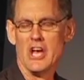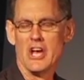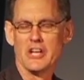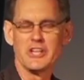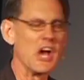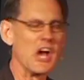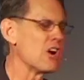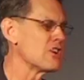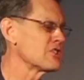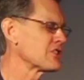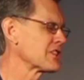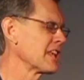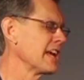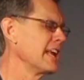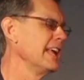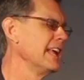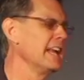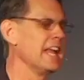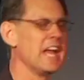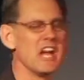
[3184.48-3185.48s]
Nurse,
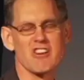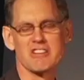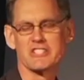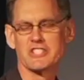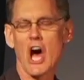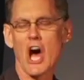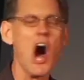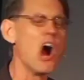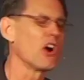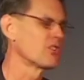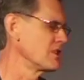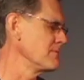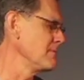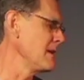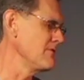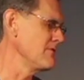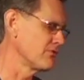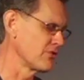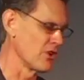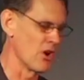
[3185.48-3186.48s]
get in here and talk to
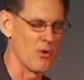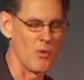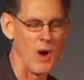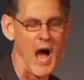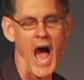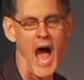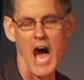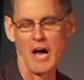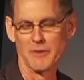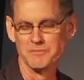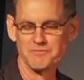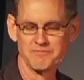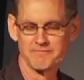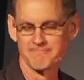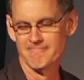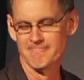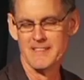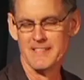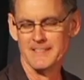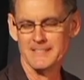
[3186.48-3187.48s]
me for a while.
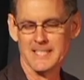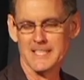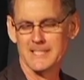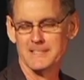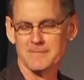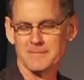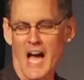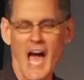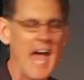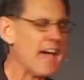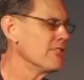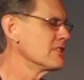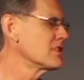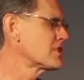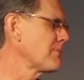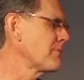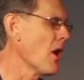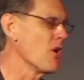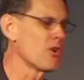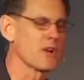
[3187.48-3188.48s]
I haven't
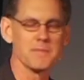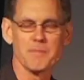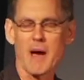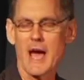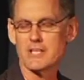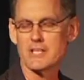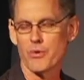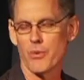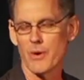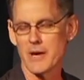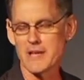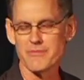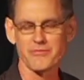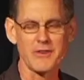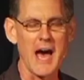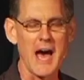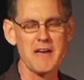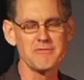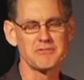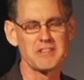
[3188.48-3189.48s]
spoken my
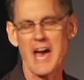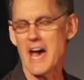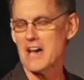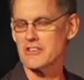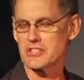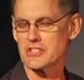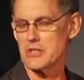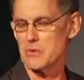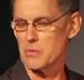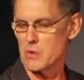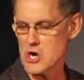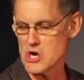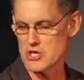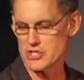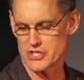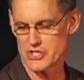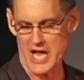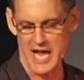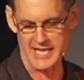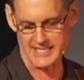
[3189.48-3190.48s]
25,000
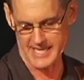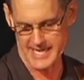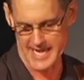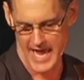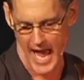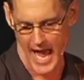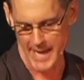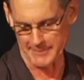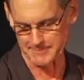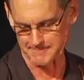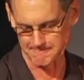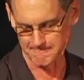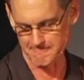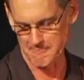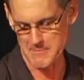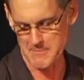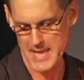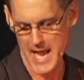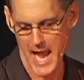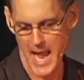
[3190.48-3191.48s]
words yet today.
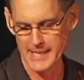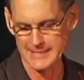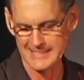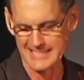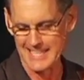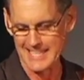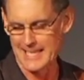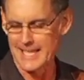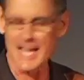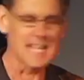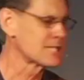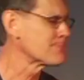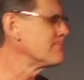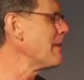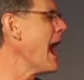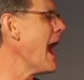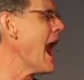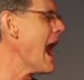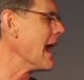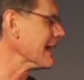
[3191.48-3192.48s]
Let's
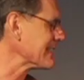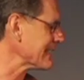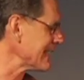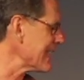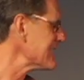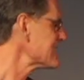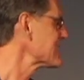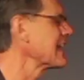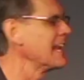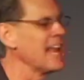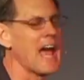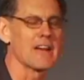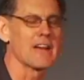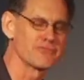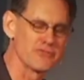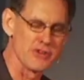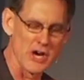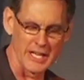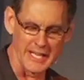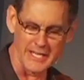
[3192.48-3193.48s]
bond. Let's connect
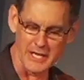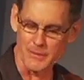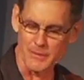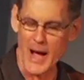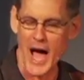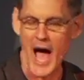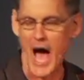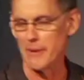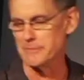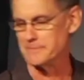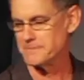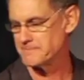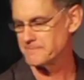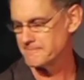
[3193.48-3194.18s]
for a little while.